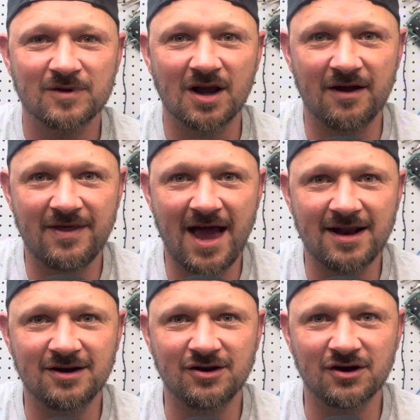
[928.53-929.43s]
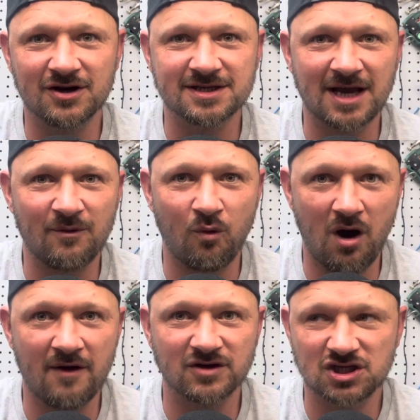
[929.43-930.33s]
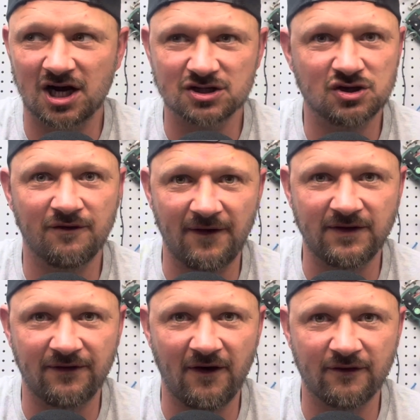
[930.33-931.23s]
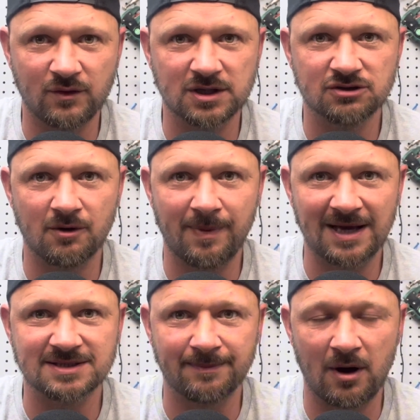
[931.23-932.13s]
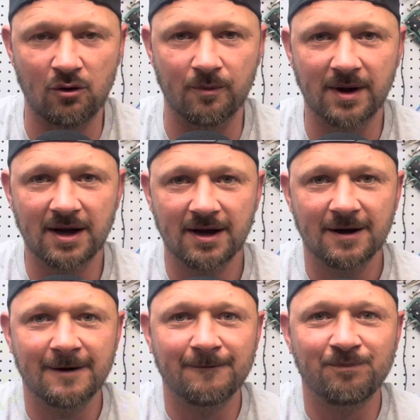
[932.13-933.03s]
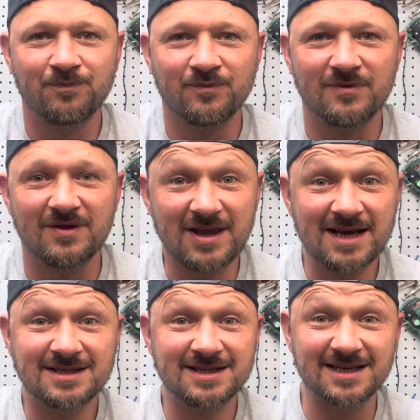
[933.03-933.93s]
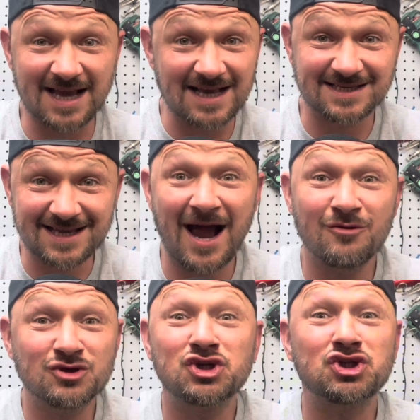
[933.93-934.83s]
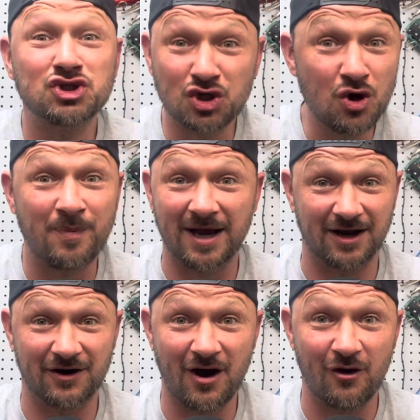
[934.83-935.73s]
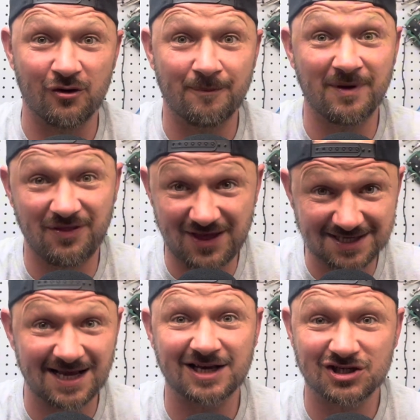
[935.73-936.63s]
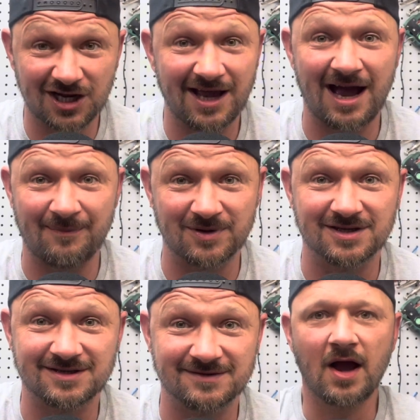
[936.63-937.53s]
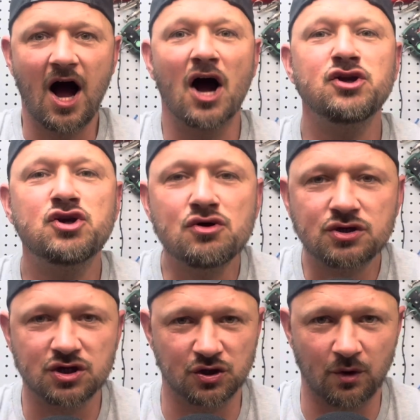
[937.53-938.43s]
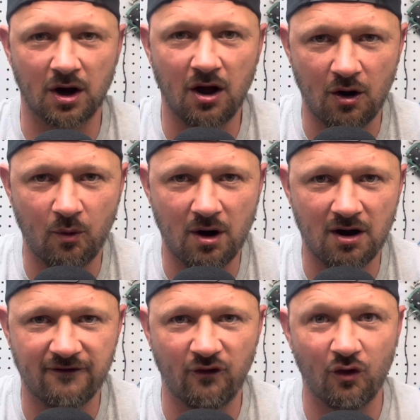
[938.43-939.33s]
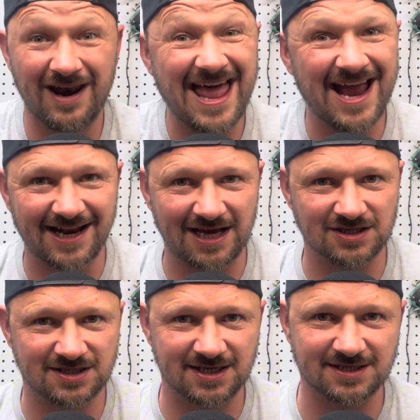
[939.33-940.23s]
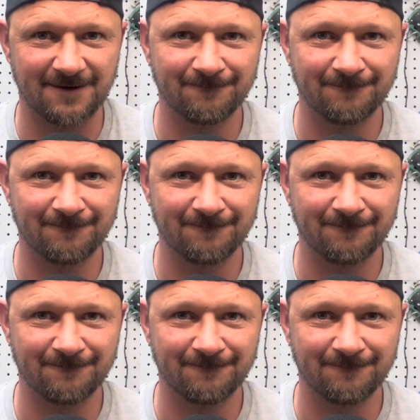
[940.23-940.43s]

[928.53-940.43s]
And then you're going to say, why have I charged you 55 quid to replace a bulb? It sounds stupid, I know, but this actually happens. I used to do a lot of work for letting agencies,